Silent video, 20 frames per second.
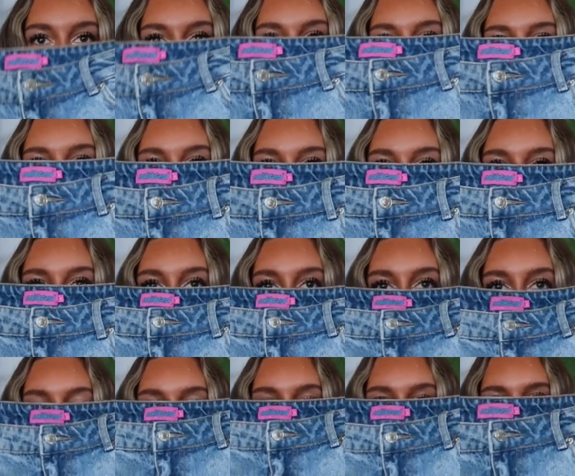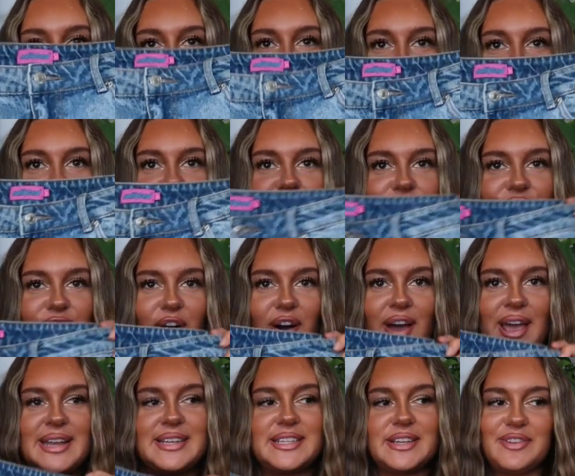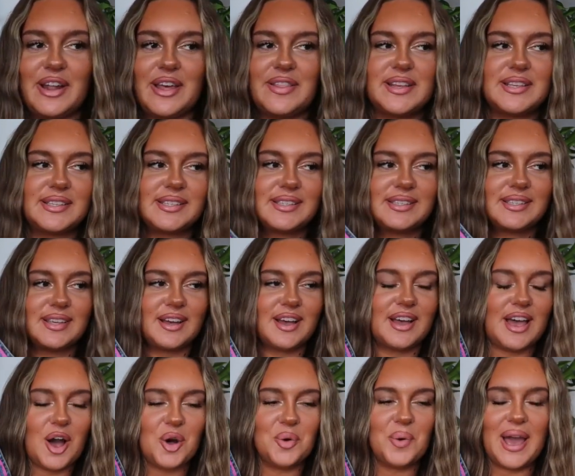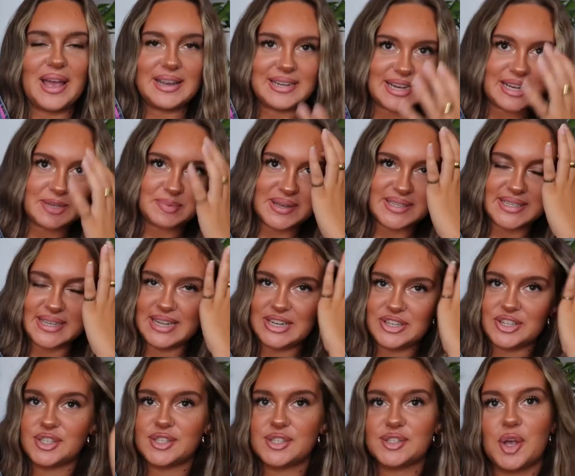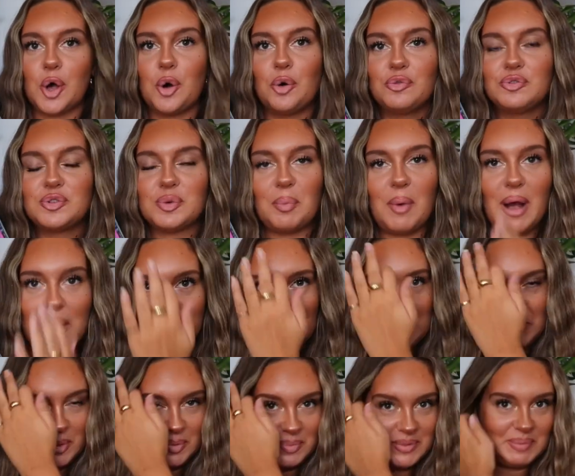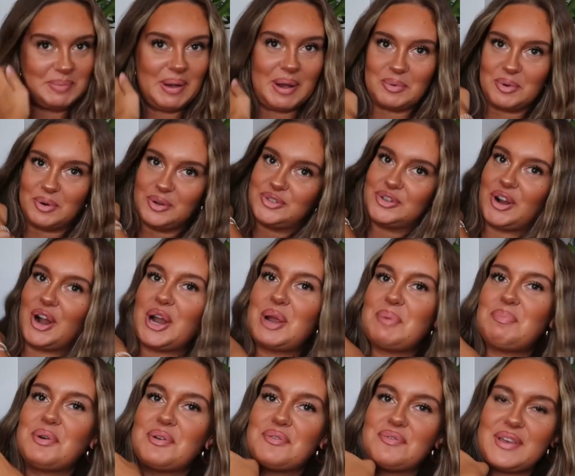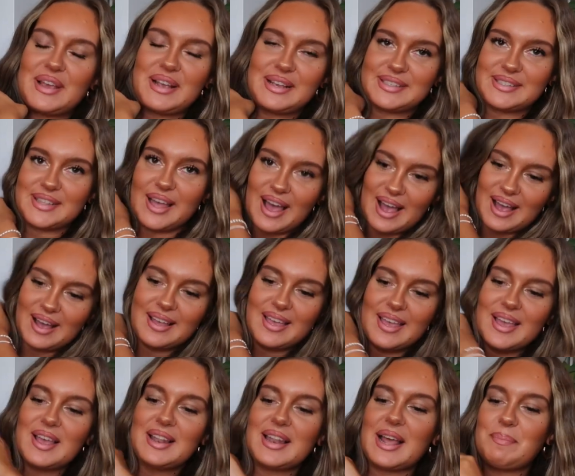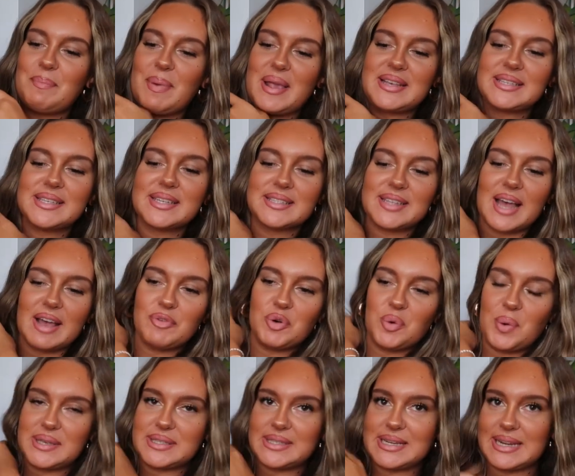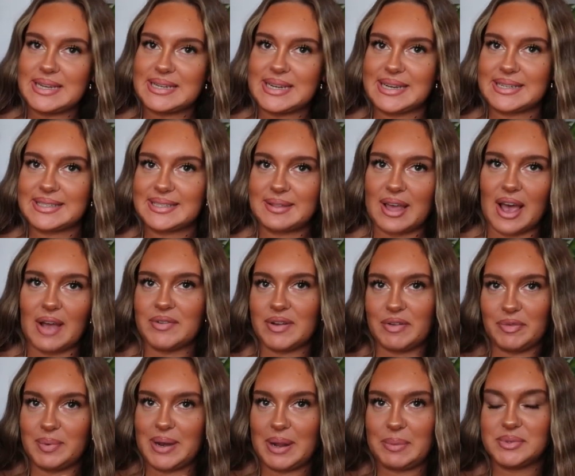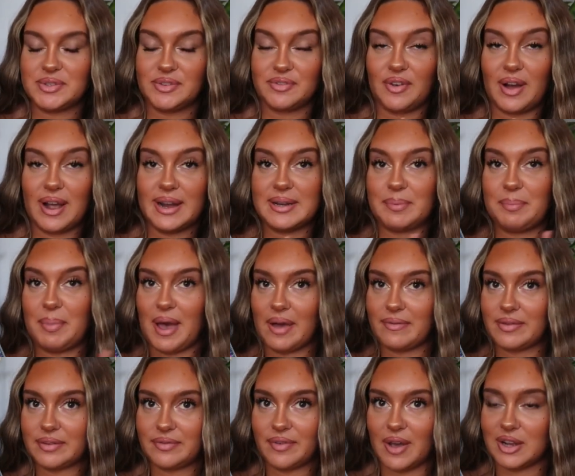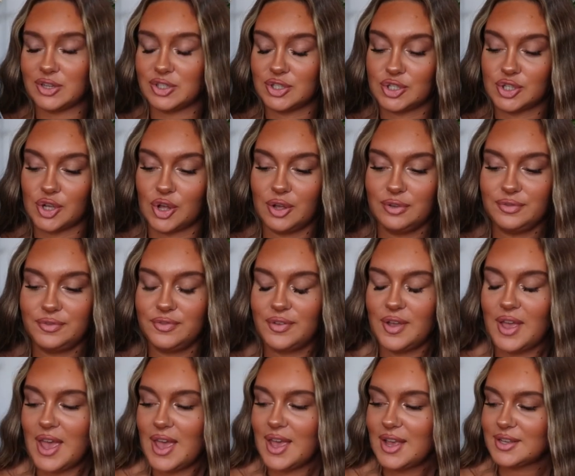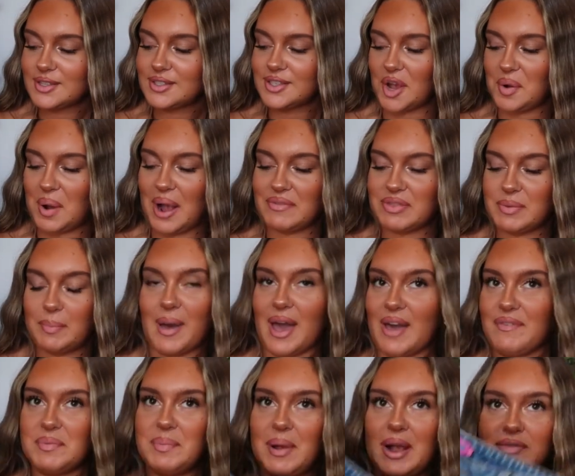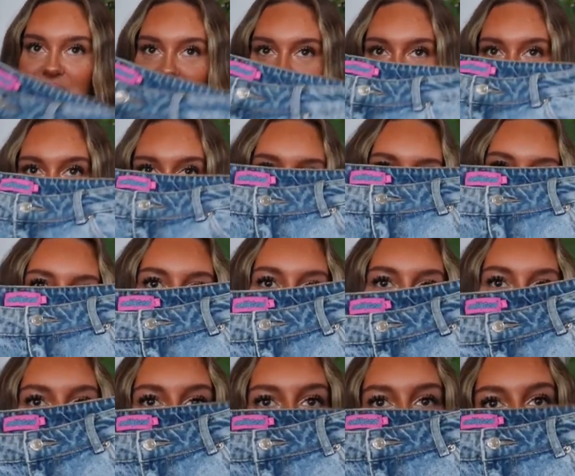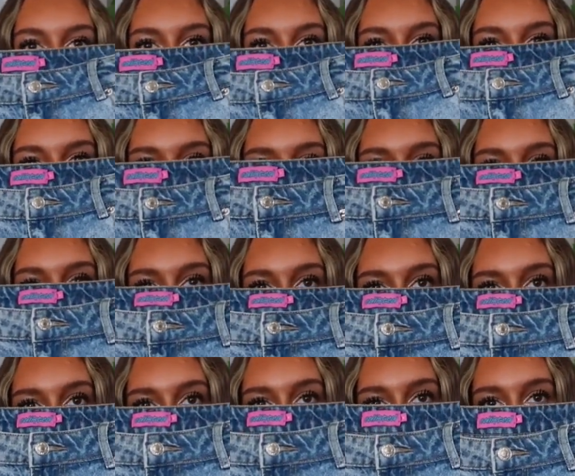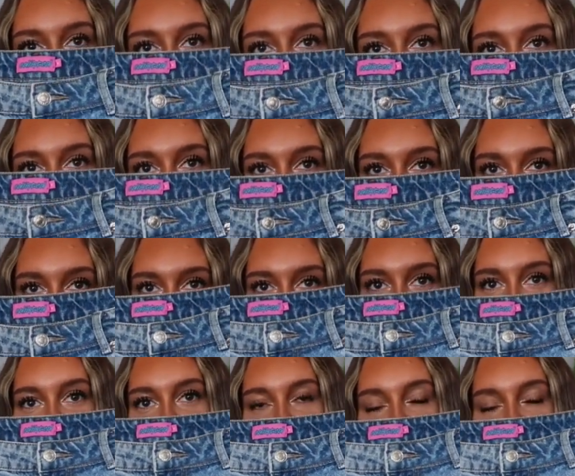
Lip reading: another thing which I always struggle to find. I feel like this whole edit has basically just solved my problems in my wardrobe of things that, like, basics that I've always needed that I've never been able to find perfect versions of. So I have the perfect pair of denim shorts. I got so many questions about these on holiday.